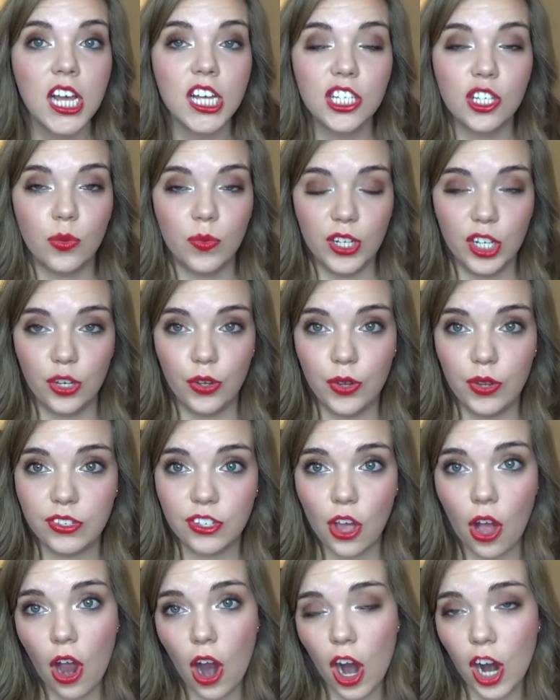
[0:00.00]
So when you use
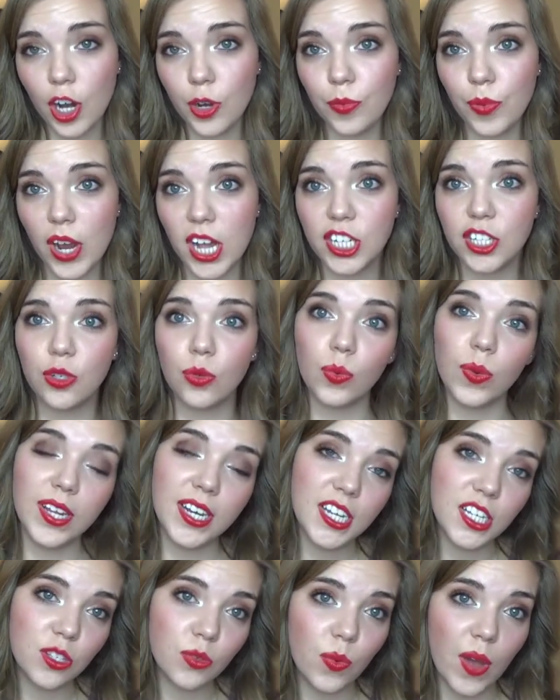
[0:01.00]
a hard brush when
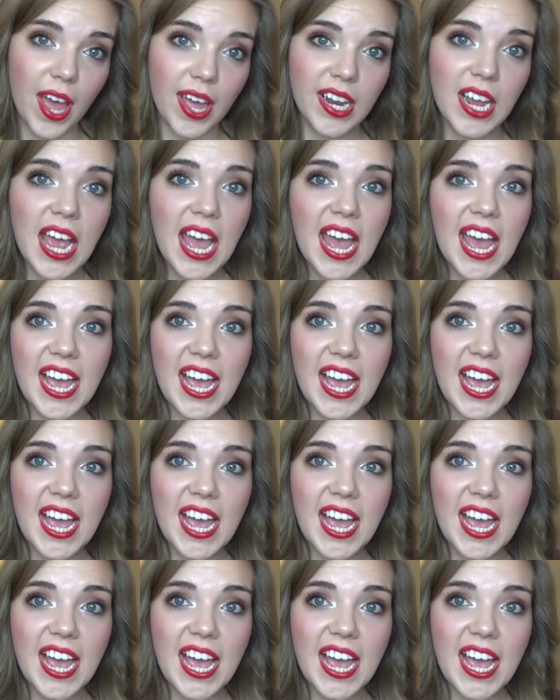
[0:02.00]
it's wet,